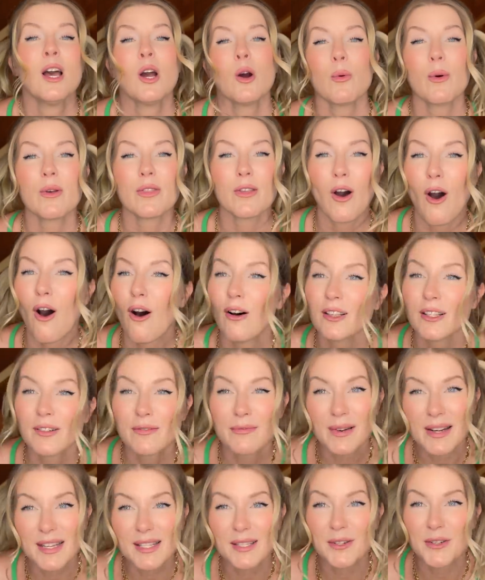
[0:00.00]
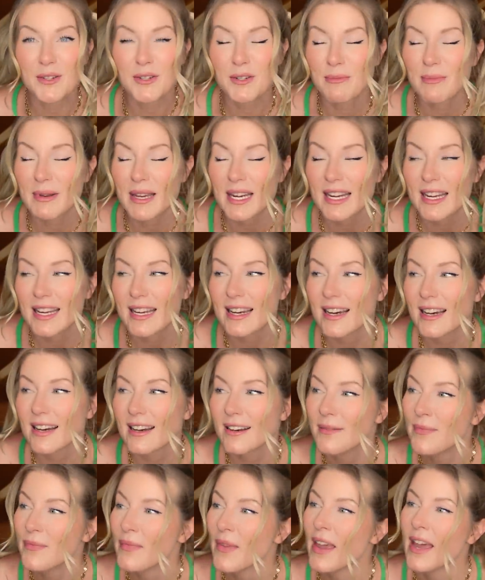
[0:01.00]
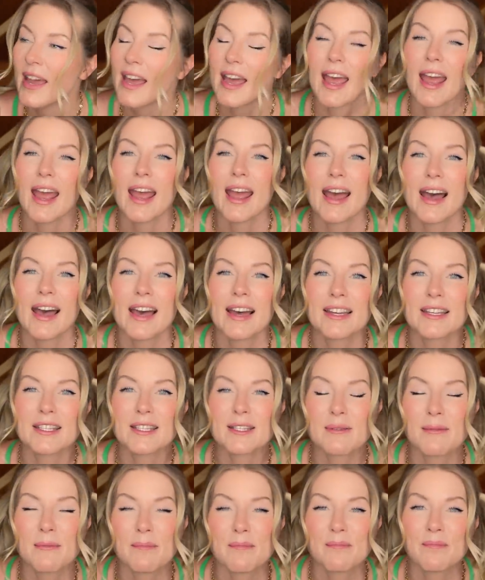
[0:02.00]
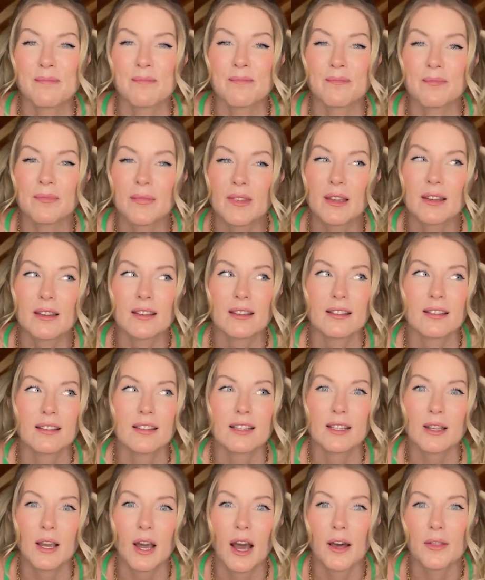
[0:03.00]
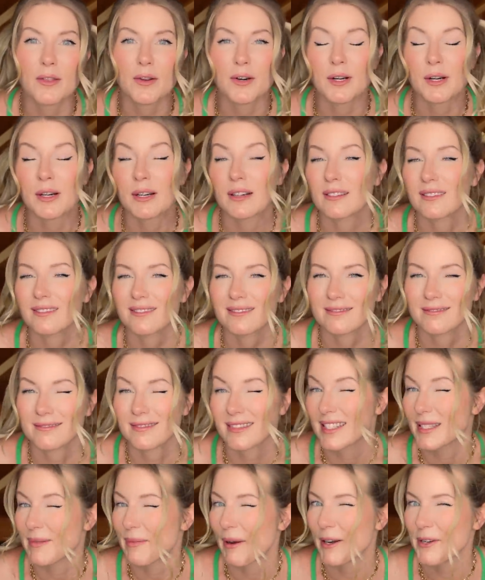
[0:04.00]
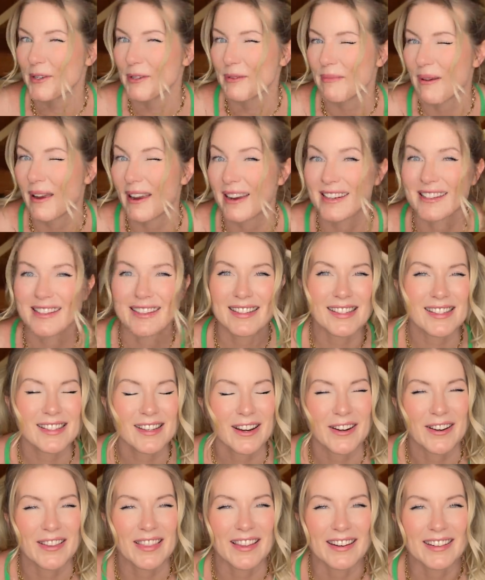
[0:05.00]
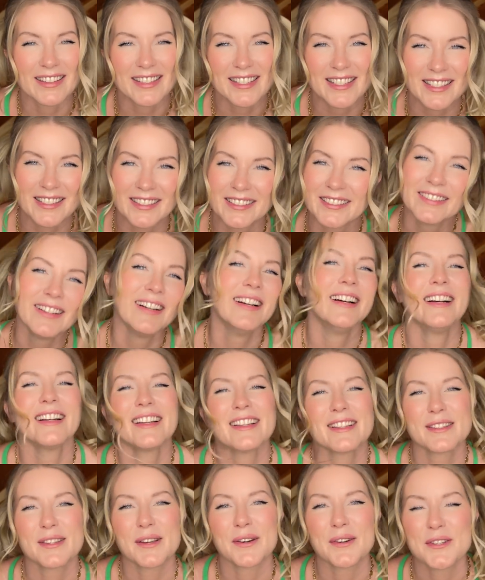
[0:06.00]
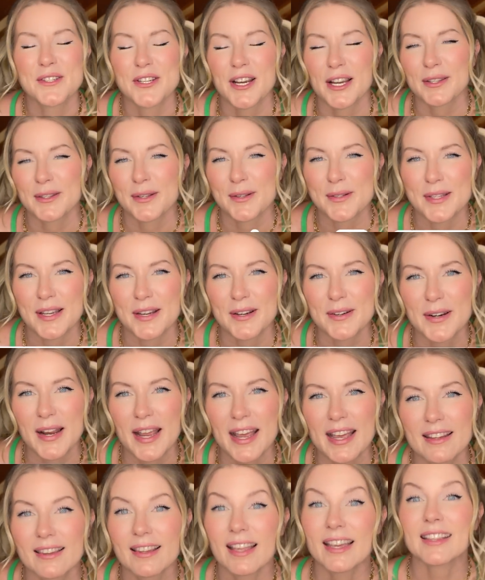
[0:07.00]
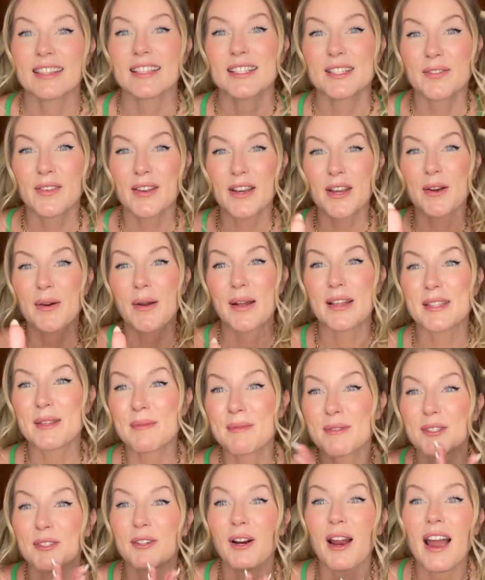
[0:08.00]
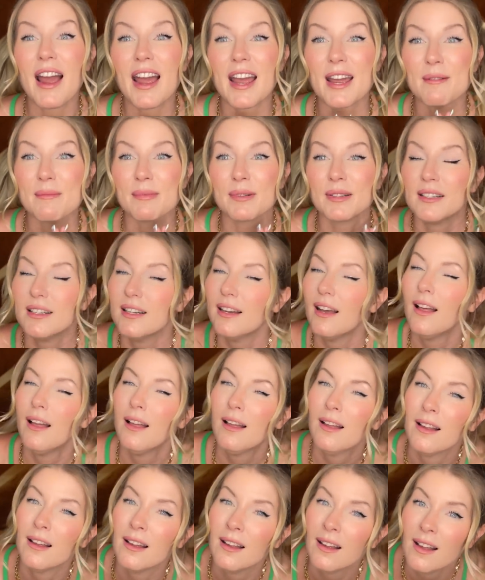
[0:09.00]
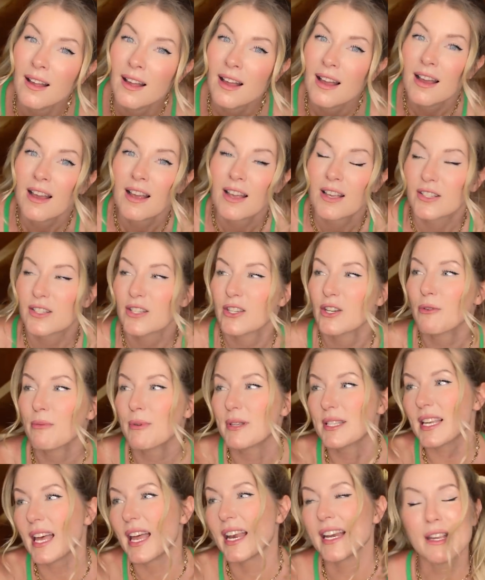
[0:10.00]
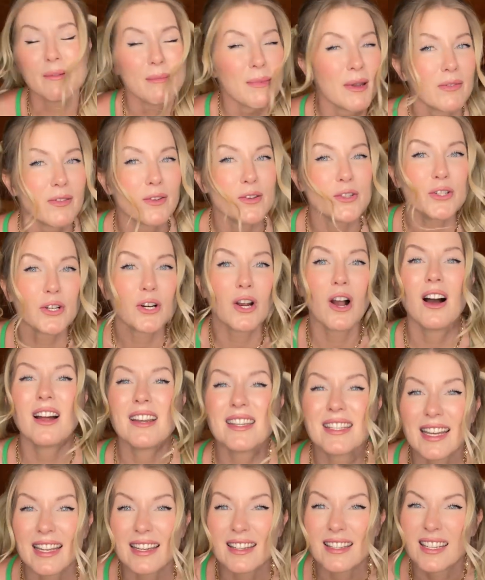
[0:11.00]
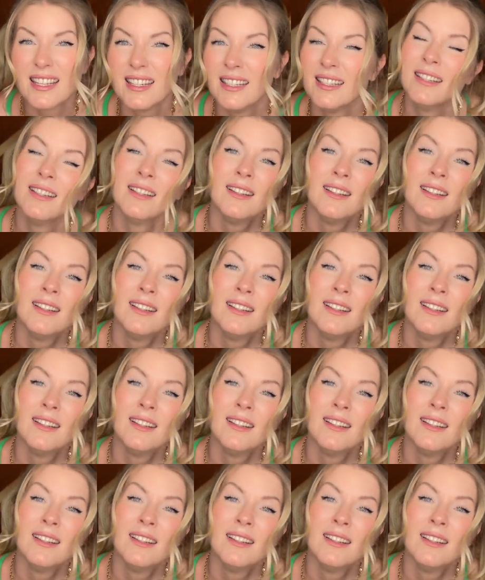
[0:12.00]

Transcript: with all of my social media, and um, other special pages are there too. So check those out, and like this video and subscribe so you don't miss any of my future content.